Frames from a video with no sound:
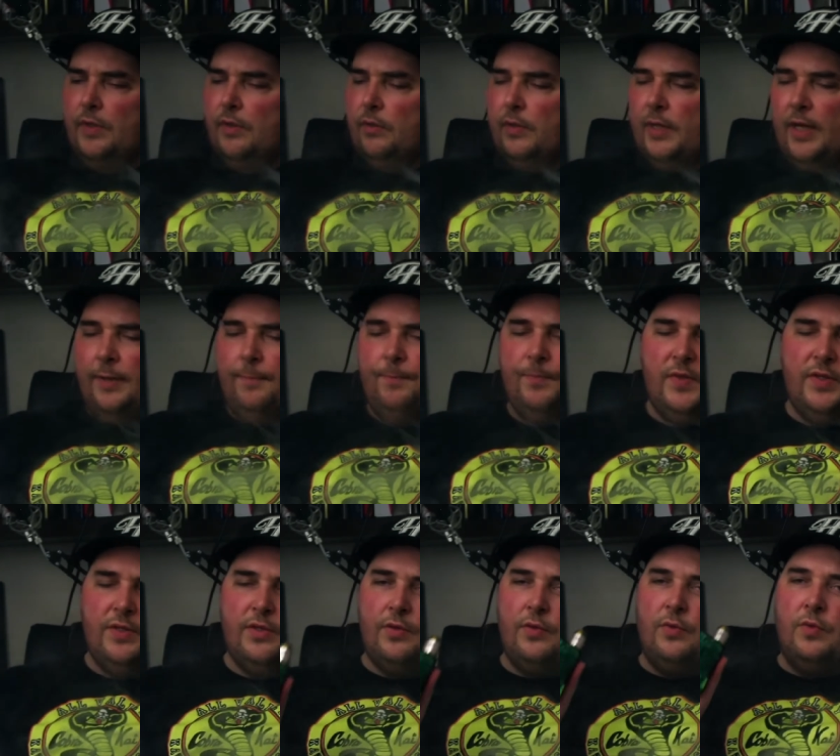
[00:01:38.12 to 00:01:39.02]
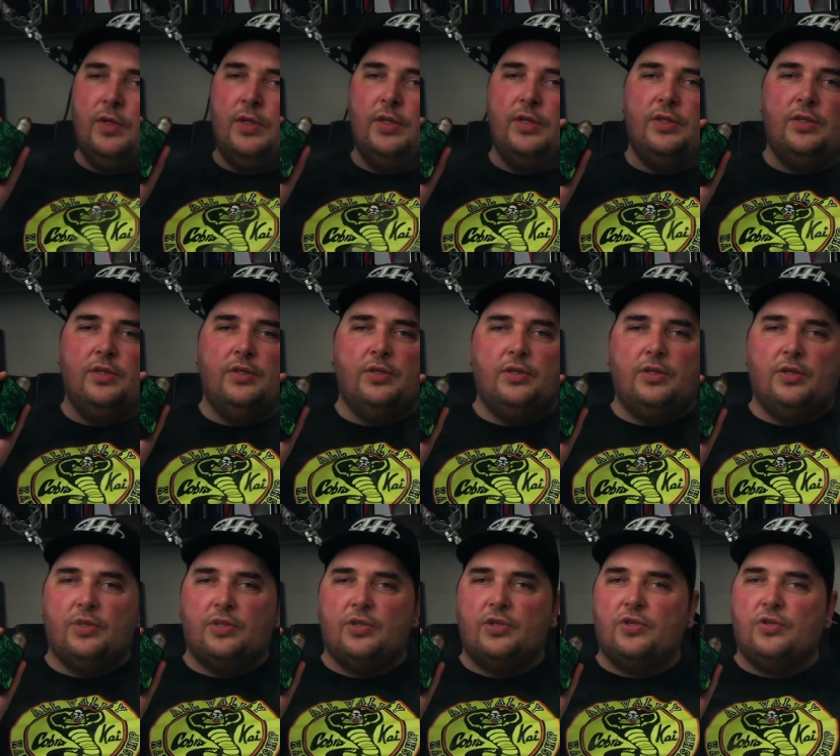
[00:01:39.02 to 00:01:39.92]
Okay, so
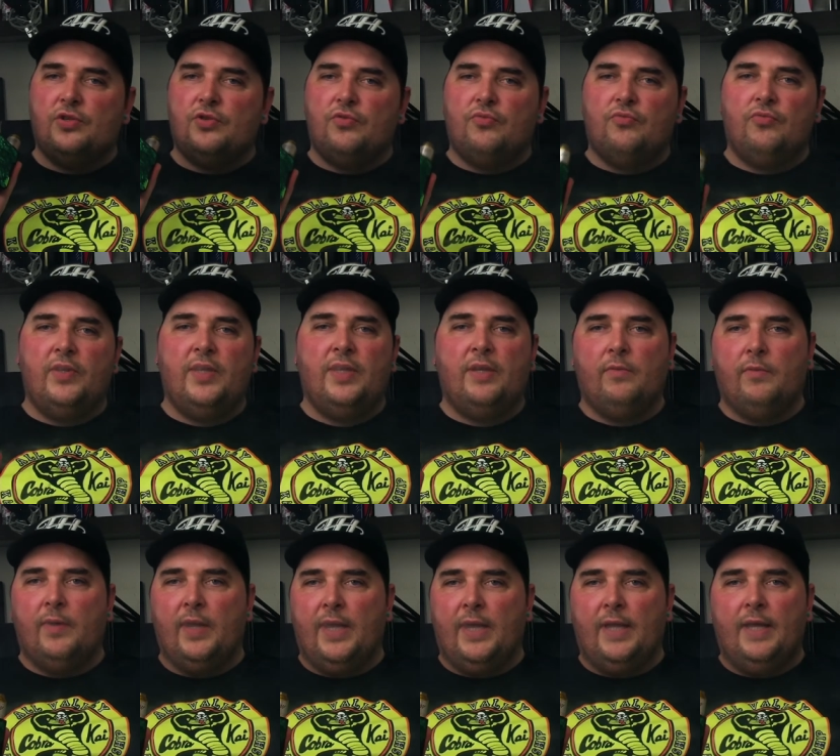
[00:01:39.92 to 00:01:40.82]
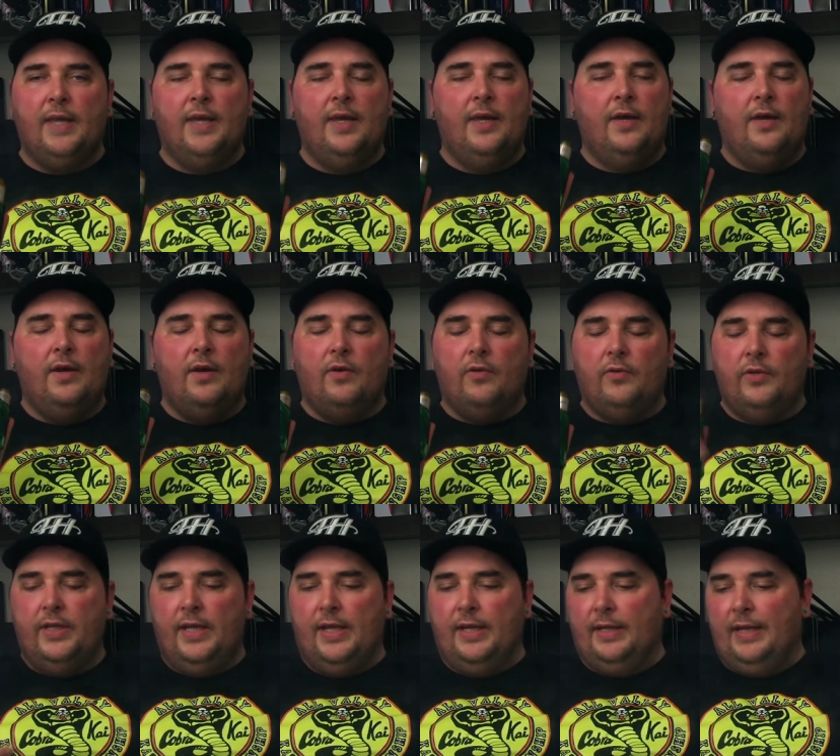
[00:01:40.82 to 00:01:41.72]
just straight away
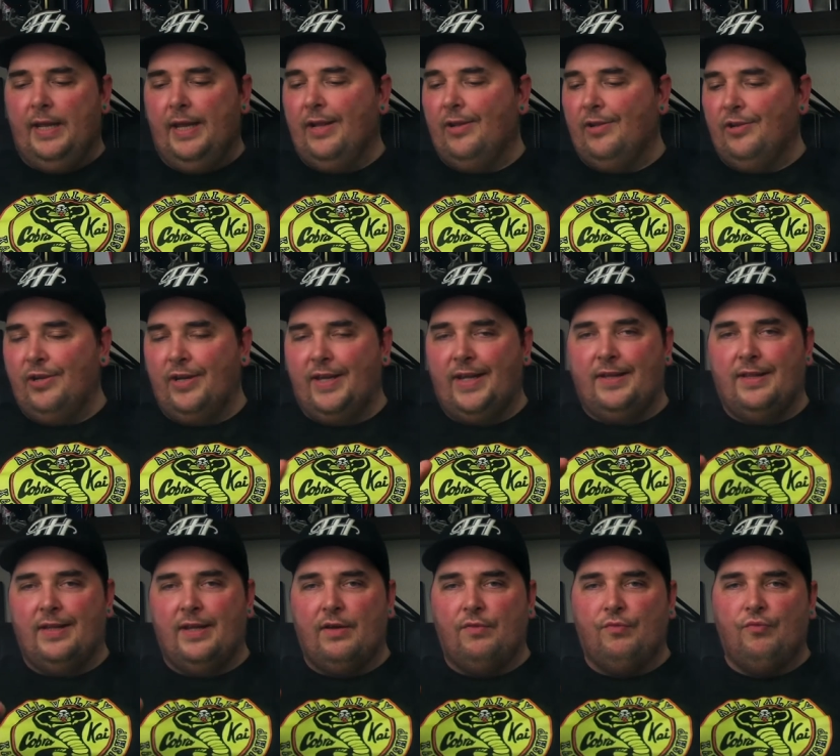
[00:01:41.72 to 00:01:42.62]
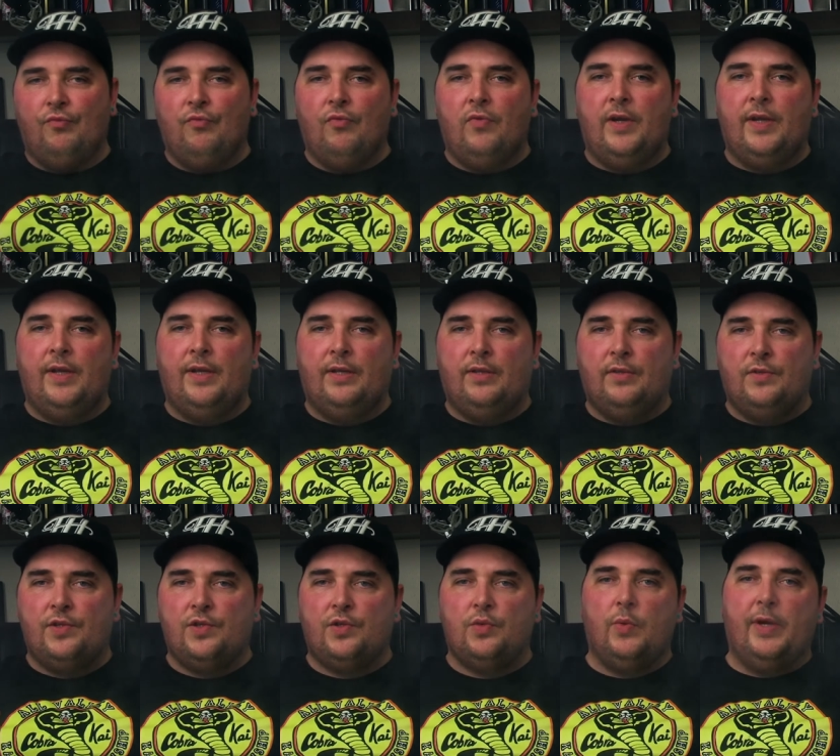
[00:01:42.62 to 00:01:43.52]
on the inhale, you're getting that real
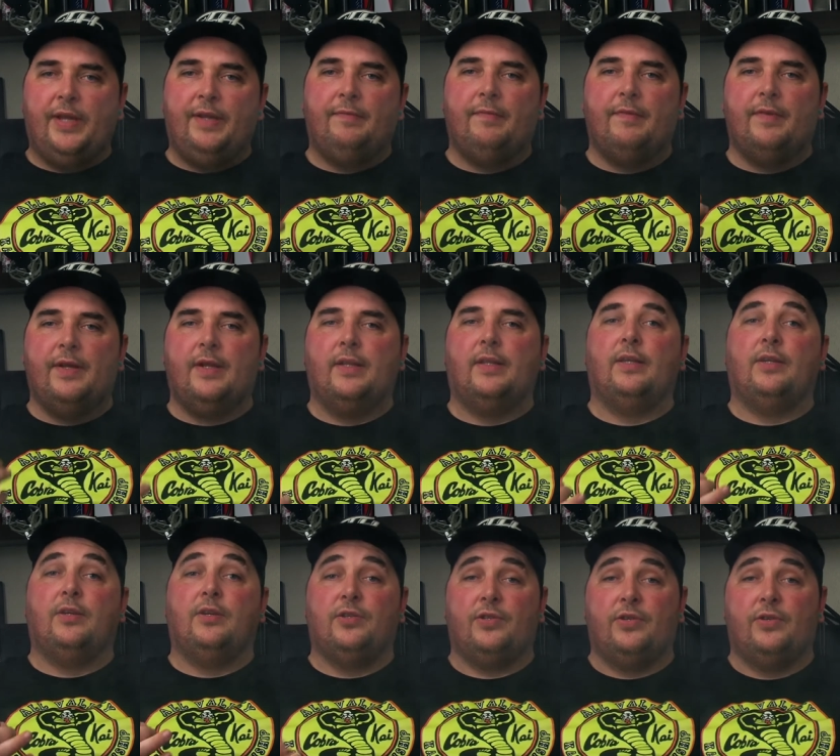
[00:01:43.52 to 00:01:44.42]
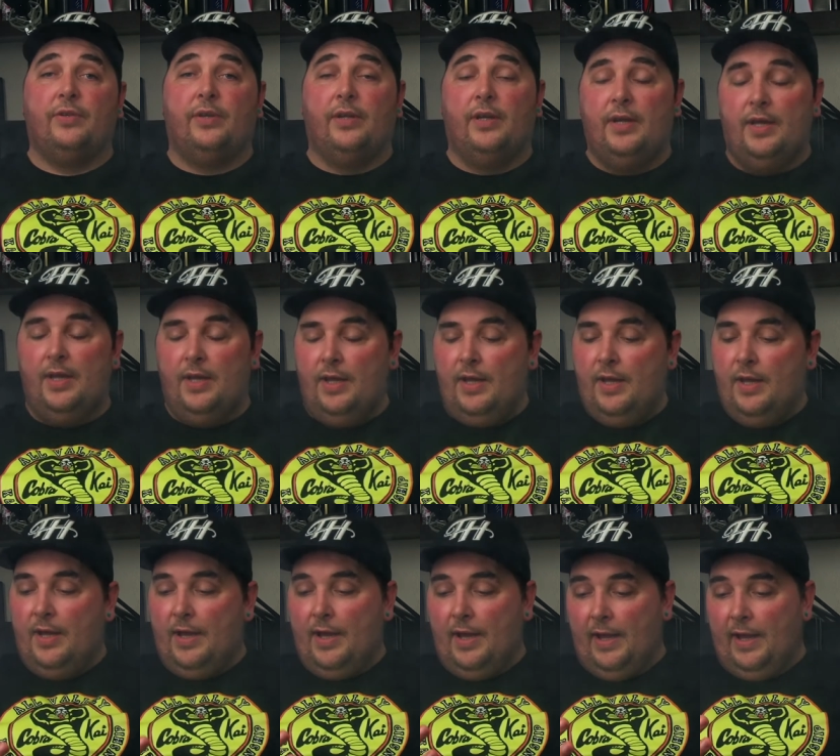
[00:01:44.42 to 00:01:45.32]
sweet vanilla custard.
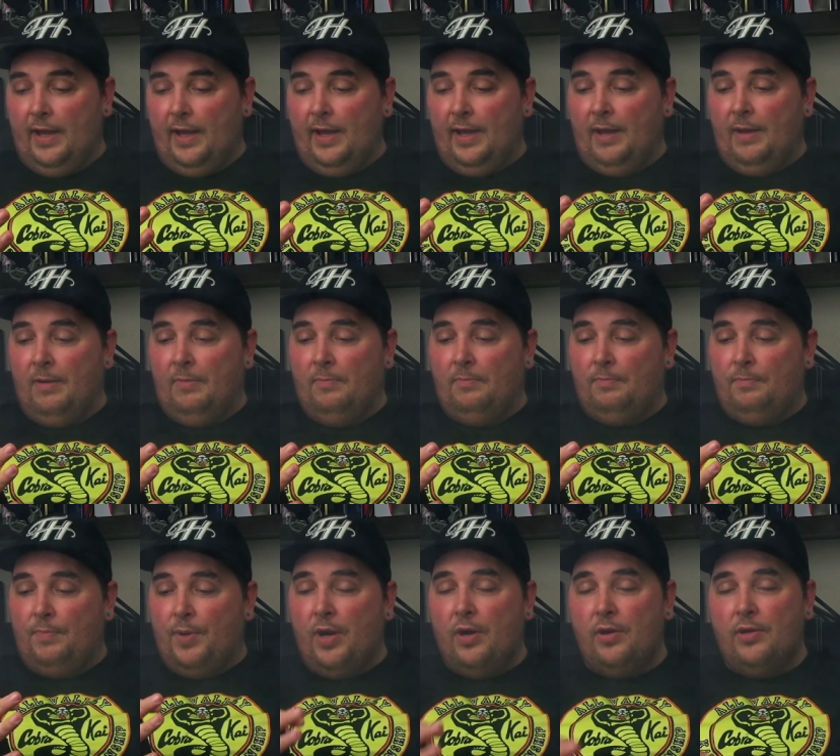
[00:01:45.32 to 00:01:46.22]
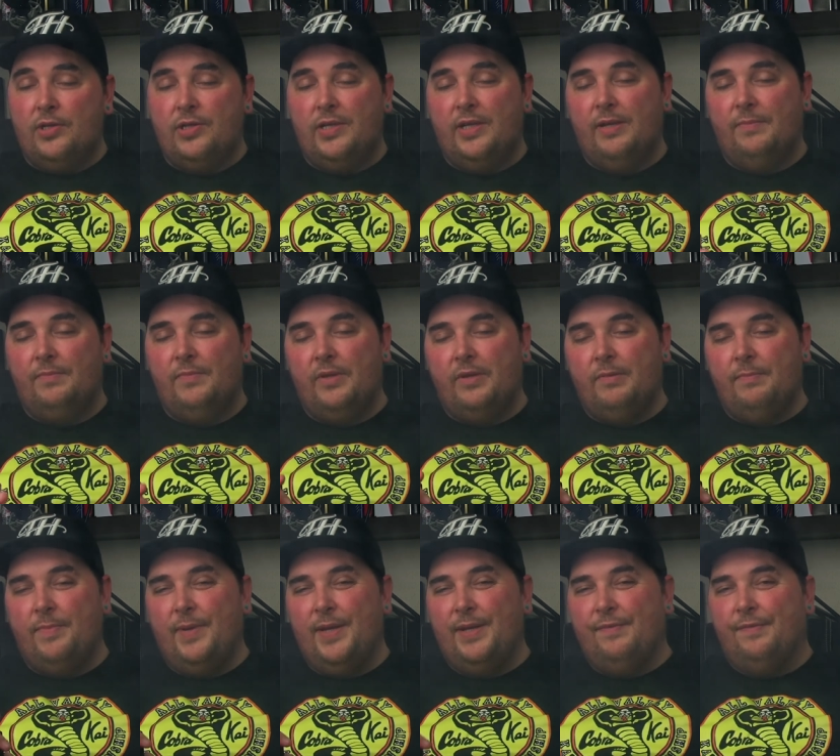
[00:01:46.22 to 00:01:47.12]
Uh, personally, I'm not
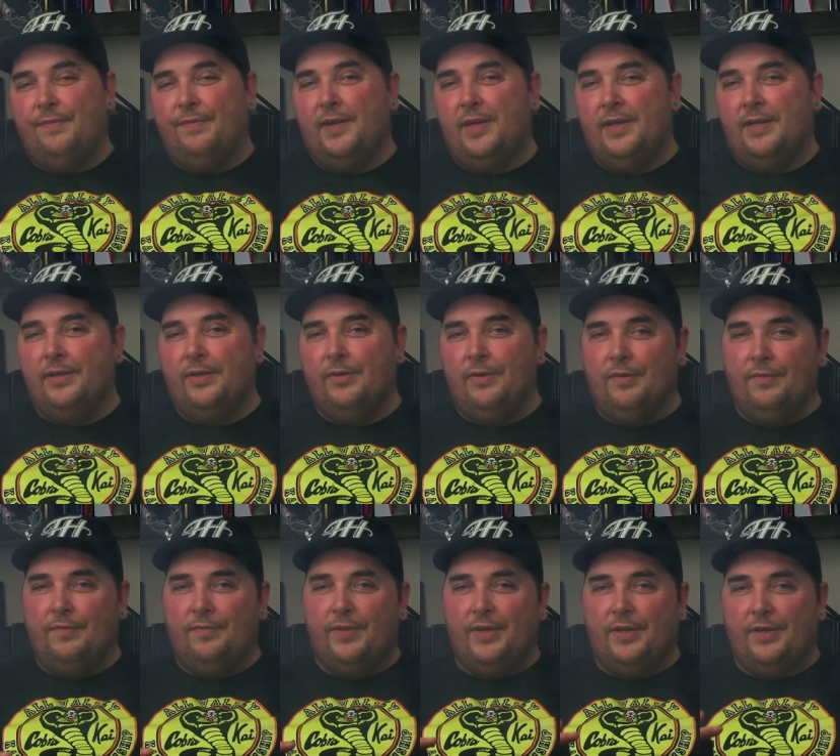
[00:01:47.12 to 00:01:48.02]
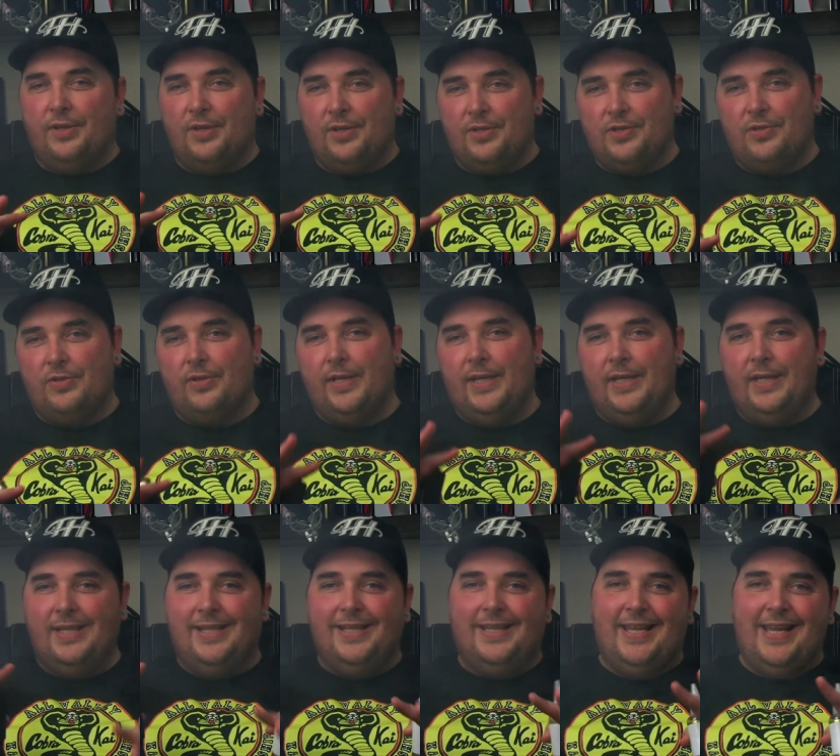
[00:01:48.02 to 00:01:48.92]
a big fan of the
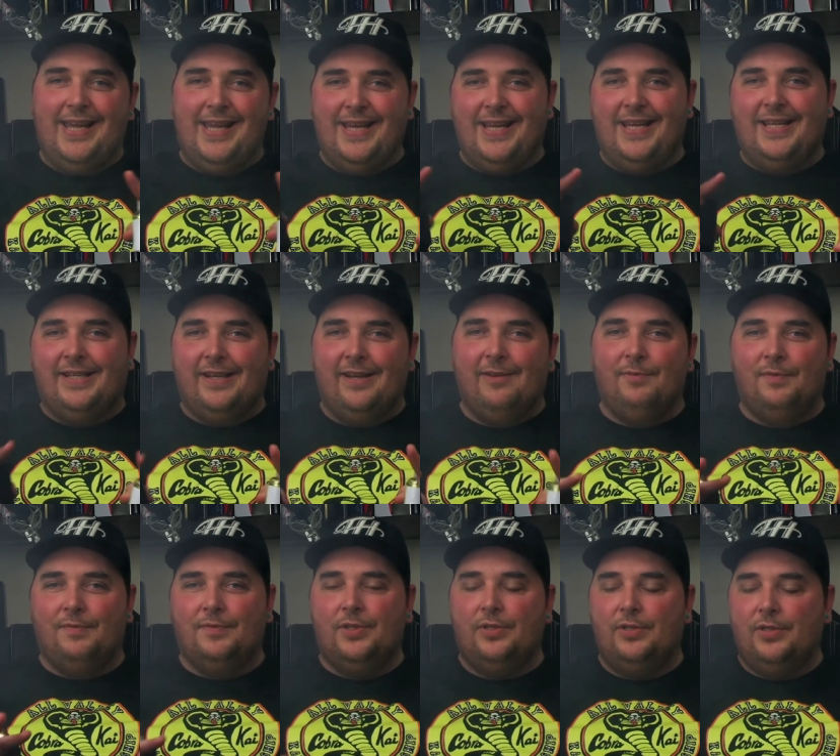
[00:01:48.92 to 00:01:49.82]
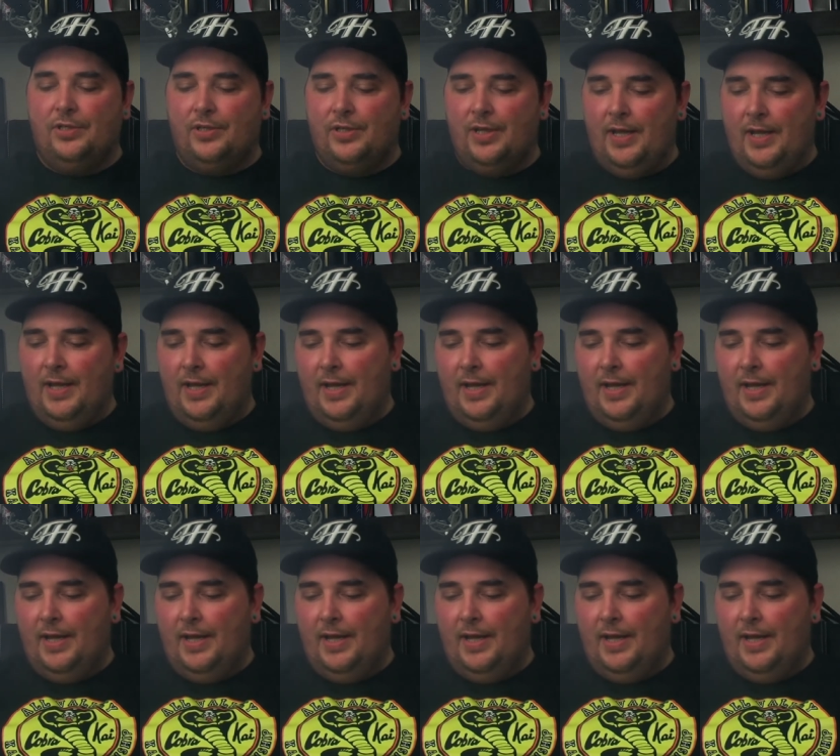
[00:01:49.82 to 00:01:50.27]
custardy, cakey type of juice.